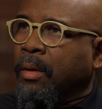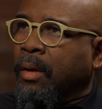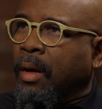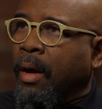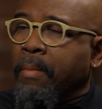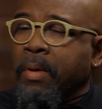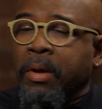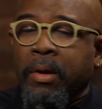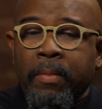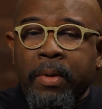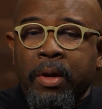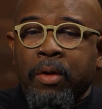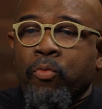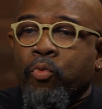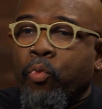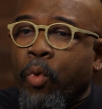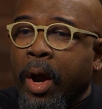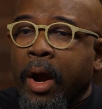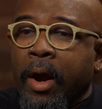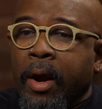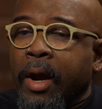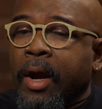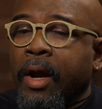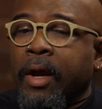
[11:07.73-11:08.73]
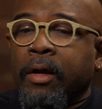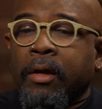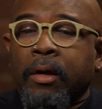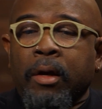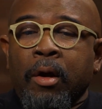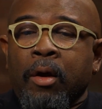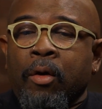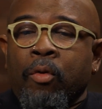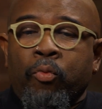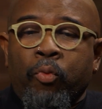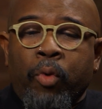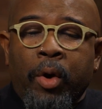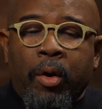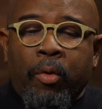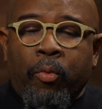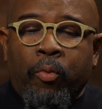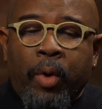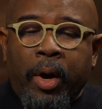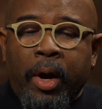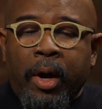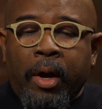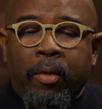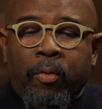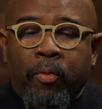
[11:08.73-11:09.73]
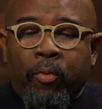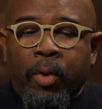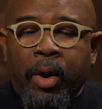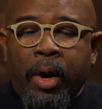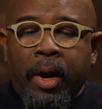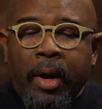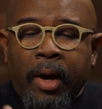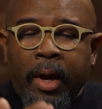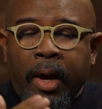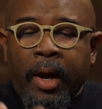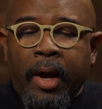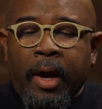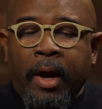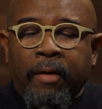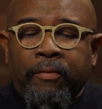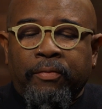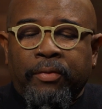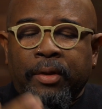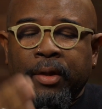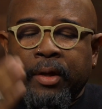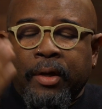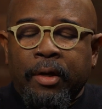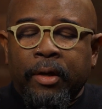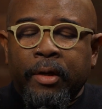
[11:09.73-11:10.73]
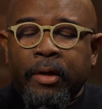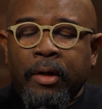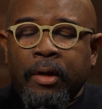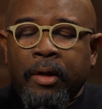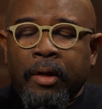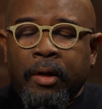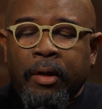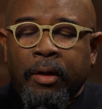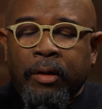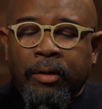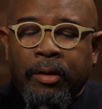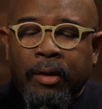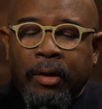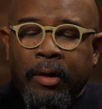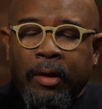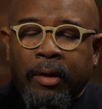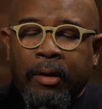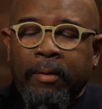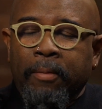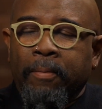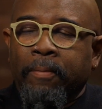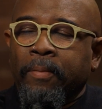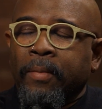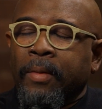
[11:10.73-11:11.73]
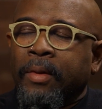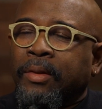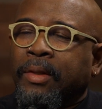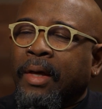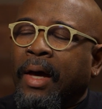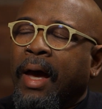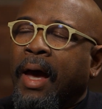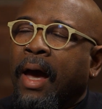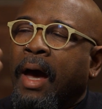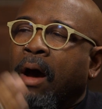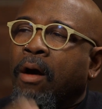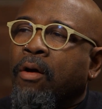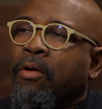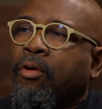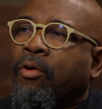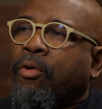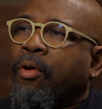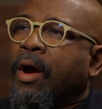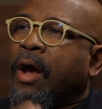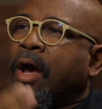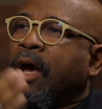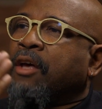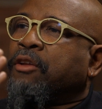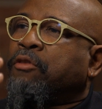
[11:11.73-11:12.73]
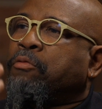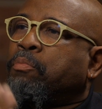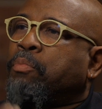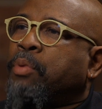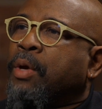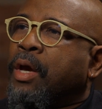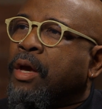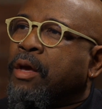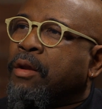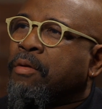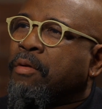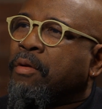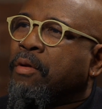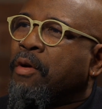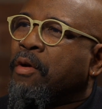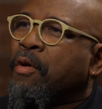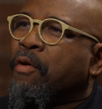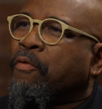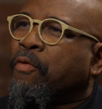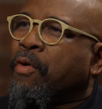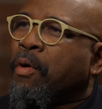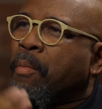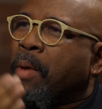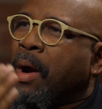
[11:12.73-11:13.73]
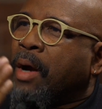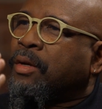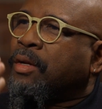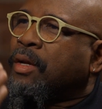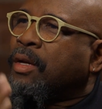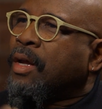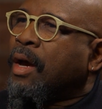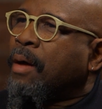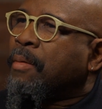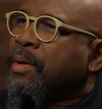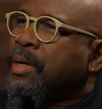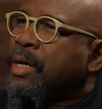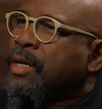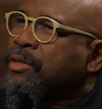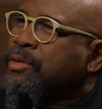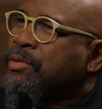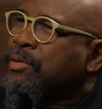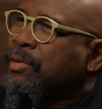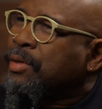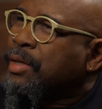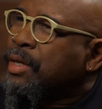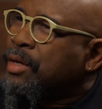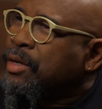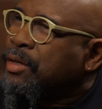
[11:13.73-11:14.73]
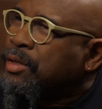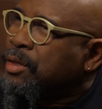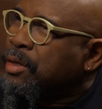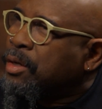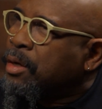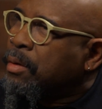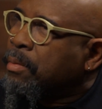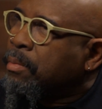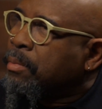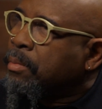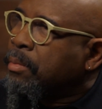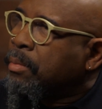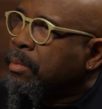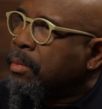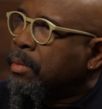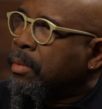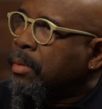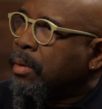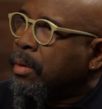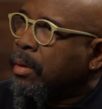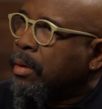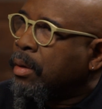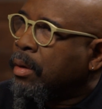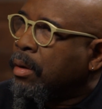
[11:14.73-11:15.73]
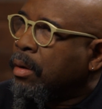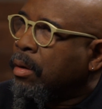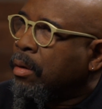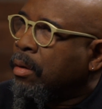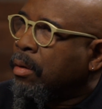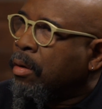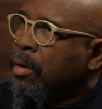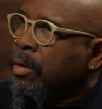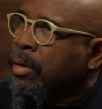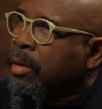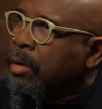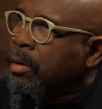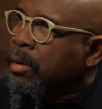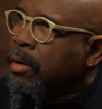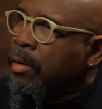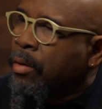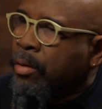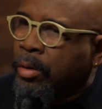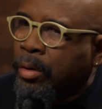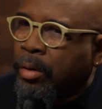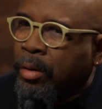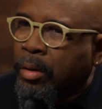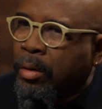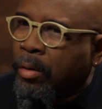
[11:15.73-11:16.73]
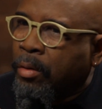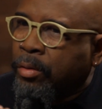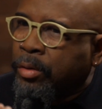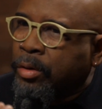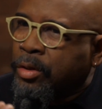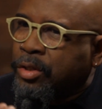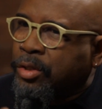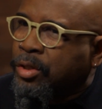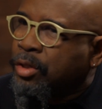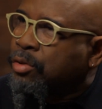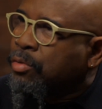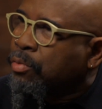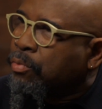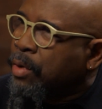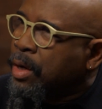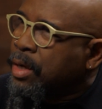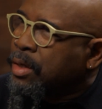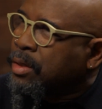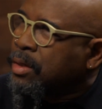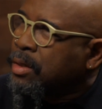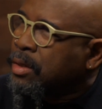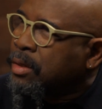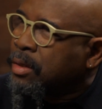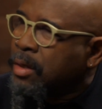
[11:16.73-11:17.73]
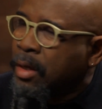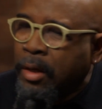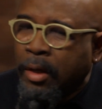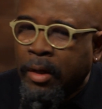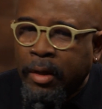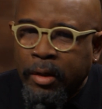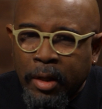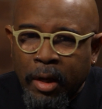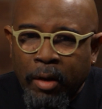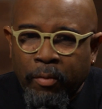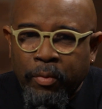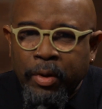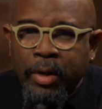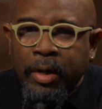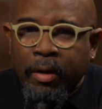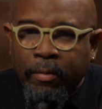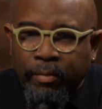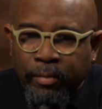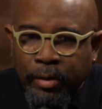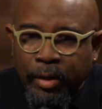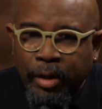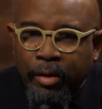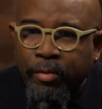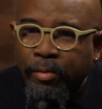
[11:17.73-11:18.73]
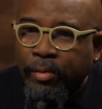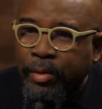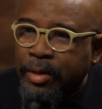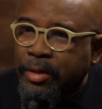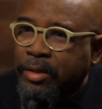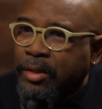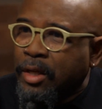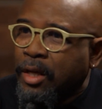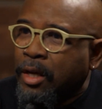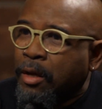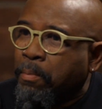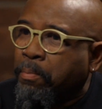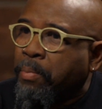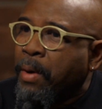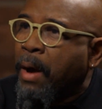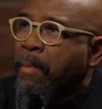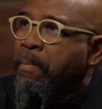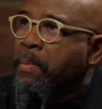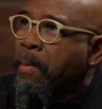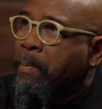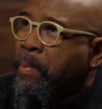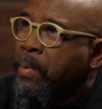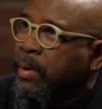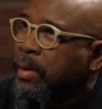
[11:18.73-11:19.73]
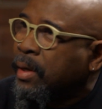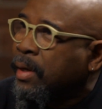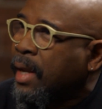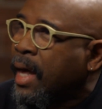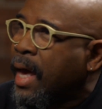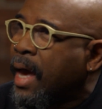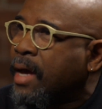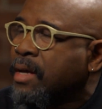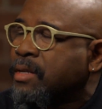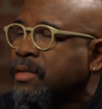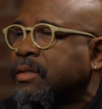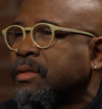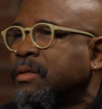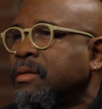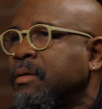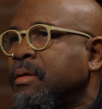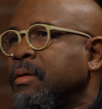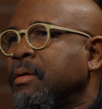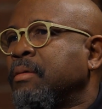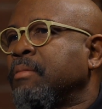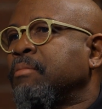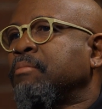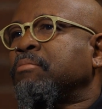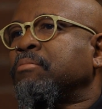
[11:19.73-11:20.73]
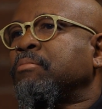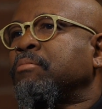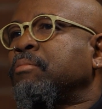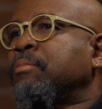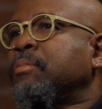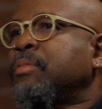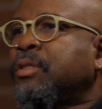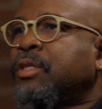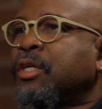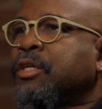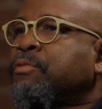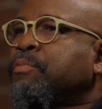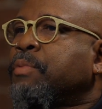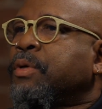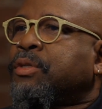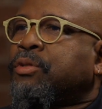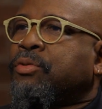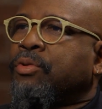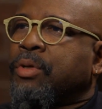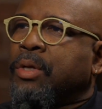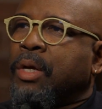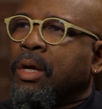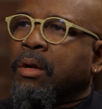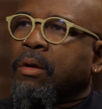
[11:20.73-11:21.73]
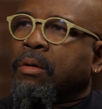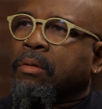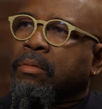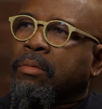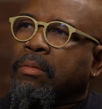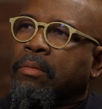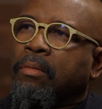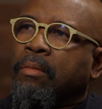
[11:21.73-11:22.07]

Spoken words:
I mean, where have the outcries been from our denominational leadership on the situations that we have literally seen pop up in the last 6 months to a year?